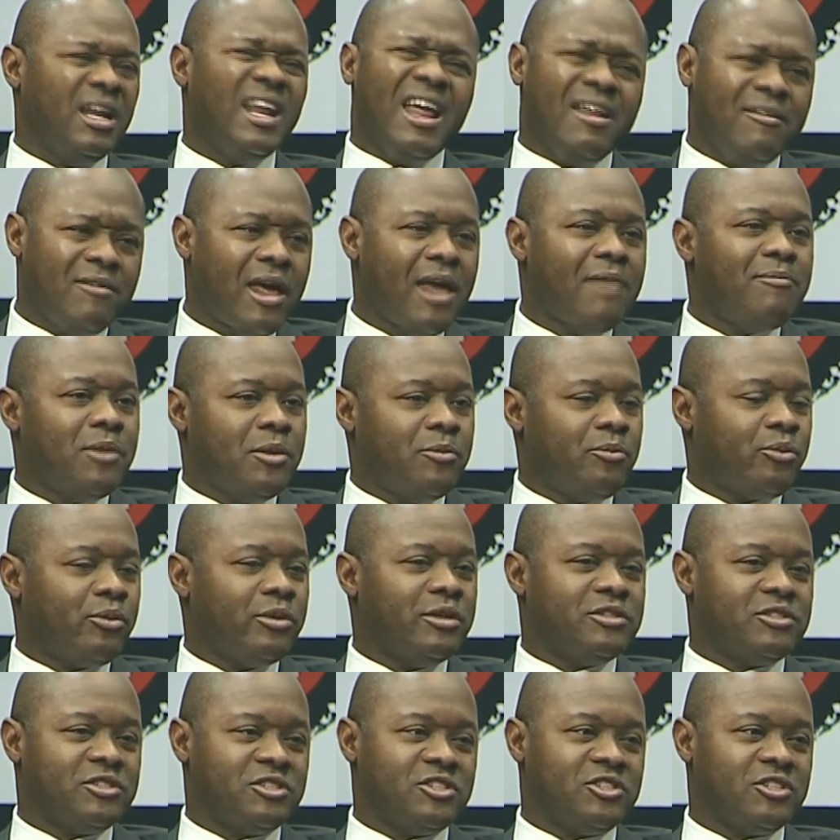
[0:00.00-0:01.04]
And I, had been
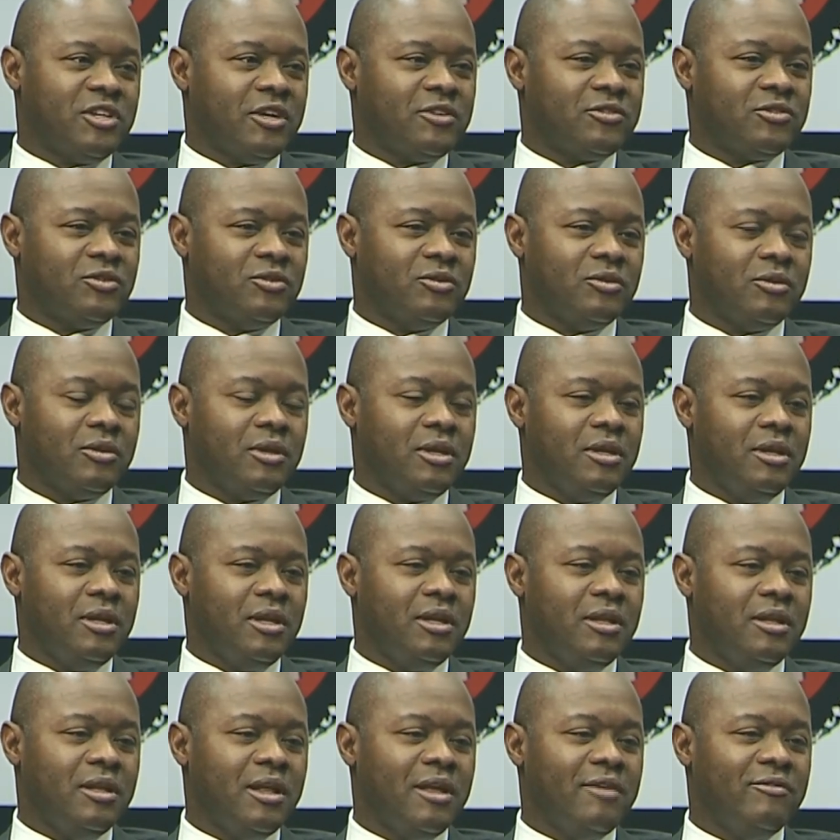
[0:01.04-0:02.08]
pretty successful in,
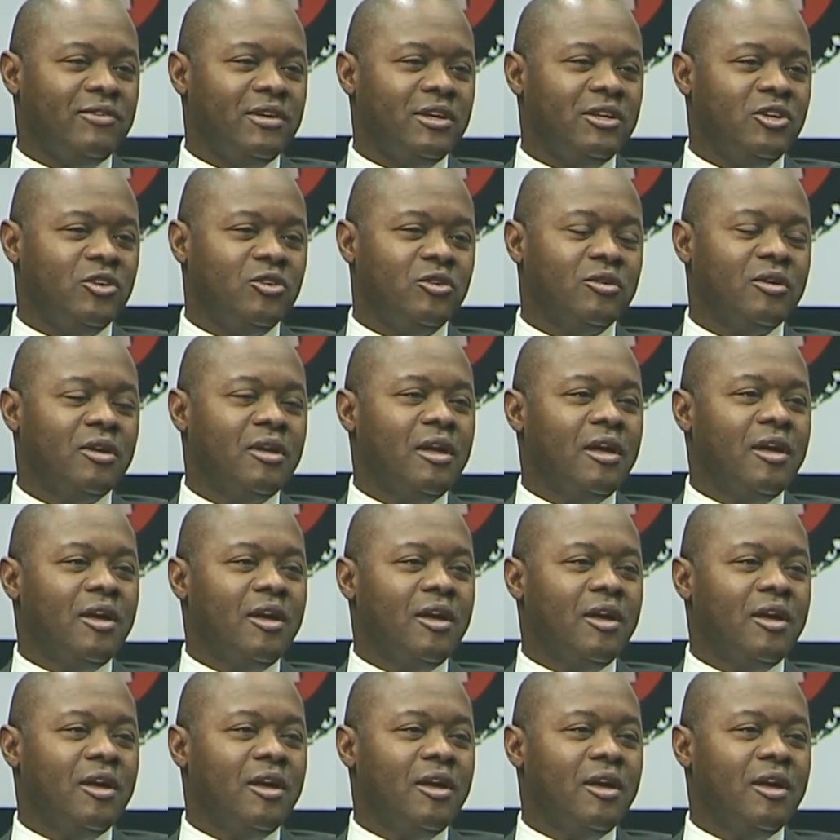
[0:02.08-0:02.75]
in that venue.